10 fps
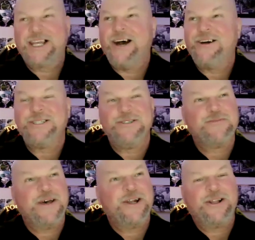Couch, who
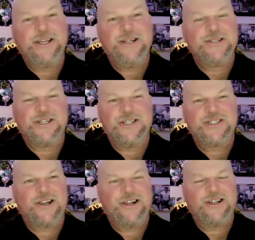spent all the years in a
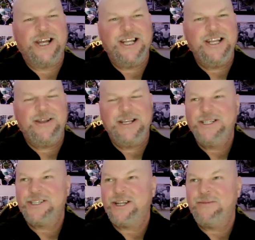starting line, he
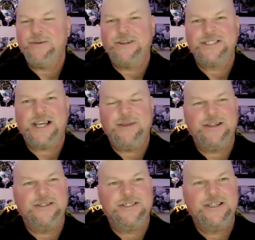said to me one time, he
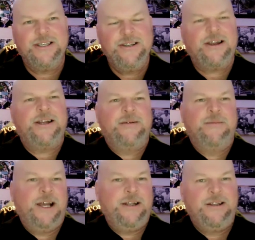goes, "You're out of your
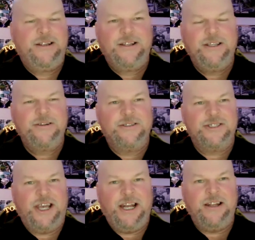mind. You're
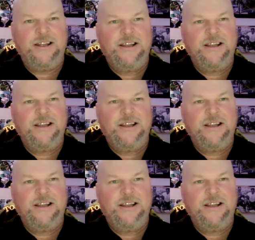insane."